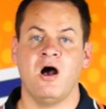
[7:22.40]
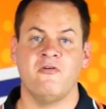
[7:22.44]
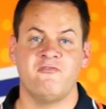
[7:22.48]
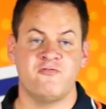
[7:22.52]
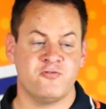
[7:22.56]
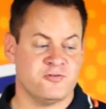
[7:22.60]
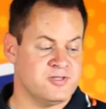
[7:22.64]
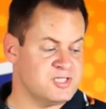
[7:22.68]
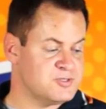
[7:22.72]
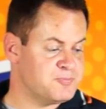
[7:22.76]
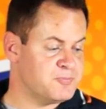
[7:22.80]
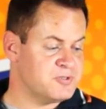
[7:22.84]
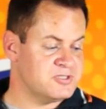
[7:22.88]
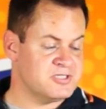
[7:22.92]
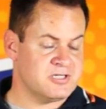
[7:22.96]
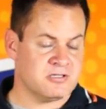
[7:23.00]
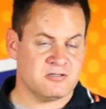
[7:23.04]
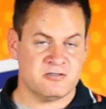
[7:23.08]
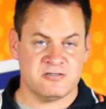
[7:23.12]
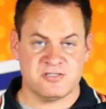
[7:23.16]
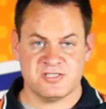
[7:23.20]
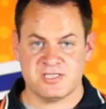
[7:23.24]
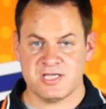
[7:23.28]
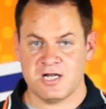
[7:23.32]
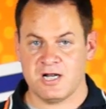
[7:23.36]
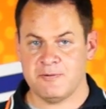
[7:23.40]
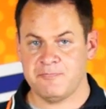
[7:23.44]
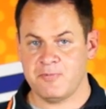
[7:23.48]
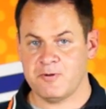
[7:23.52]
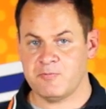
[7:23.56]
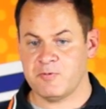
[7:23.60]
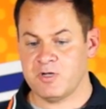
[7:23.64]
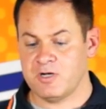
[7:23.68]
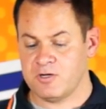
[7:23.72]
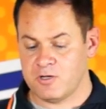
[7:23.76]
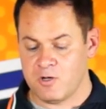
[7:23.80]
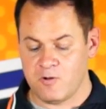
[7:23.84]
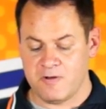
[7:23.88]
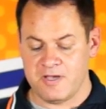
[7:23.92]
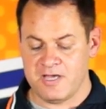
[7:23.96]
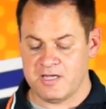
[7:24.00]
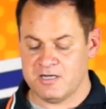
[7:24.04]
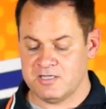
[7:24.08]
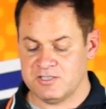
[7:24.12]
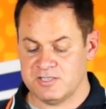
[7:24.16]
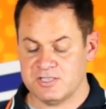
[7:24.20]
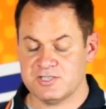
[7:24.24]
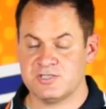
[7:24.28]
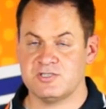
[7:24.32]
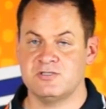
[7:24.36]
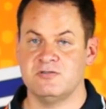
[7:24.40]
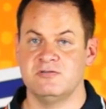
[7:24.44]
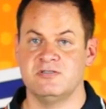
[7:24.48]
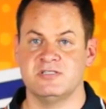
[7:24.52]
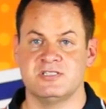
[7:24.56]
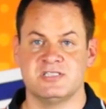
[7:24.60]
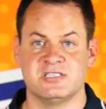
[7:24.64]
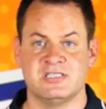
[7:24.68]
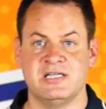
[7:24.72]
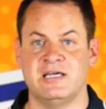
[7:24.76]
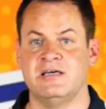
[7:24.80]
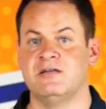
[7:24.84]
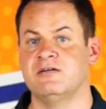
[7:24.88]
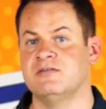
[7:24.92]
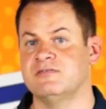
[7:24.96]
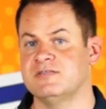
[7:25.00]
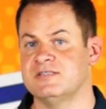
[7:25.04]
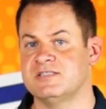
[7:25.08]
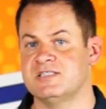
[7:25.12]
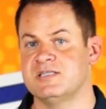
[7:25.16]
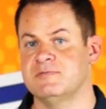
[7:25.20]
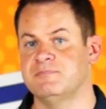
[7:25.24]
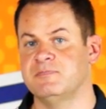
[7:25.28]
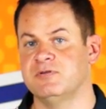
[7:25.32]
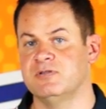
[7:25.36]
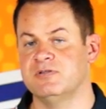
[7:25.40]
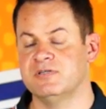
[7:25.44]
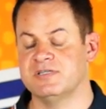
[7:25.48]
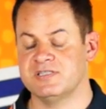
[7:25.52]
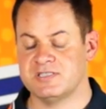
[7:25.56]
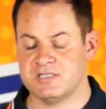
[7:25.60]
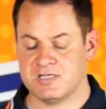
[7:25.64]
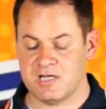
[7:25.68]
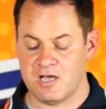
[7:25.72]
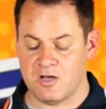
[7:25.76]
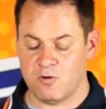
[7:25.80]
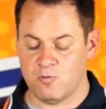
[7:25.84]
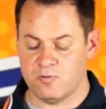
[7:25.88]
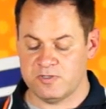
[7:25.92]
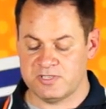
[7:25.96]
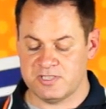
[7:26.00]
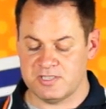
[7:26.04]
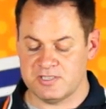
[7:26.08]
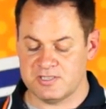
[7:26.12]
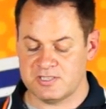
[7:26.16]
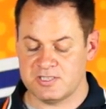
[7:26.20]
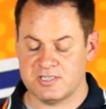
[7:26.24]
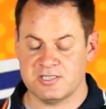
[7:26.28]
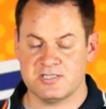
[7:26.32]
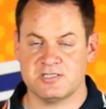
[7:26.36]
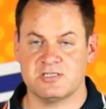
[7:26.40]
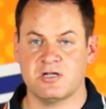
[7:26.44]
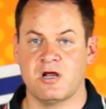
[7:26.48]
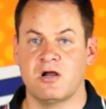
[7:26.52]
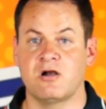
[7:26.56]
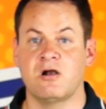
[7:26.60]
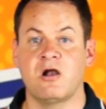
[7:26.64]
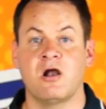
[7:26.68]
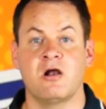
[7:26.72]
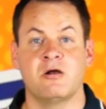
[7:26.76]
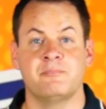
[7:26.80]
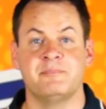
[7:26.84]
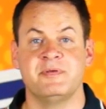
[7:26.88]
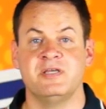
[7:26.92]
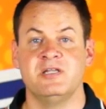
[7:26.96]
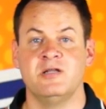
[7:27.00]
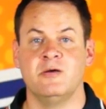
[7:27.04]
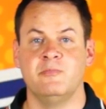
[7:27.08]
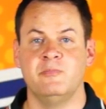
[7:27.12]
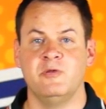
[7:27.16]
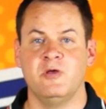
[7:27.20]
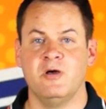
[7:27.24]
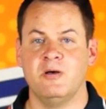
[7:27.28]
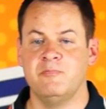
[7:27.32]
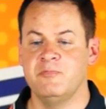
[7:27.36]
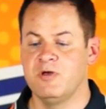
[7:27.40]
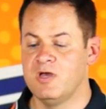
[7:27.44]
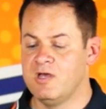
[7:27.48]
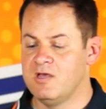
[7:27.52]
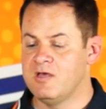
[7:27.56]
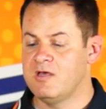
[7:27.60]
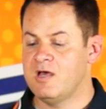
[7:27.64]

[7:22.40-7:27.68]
For this particular setup, I'm going to go ahead and just do the standard, the simplest, which is just our PWM.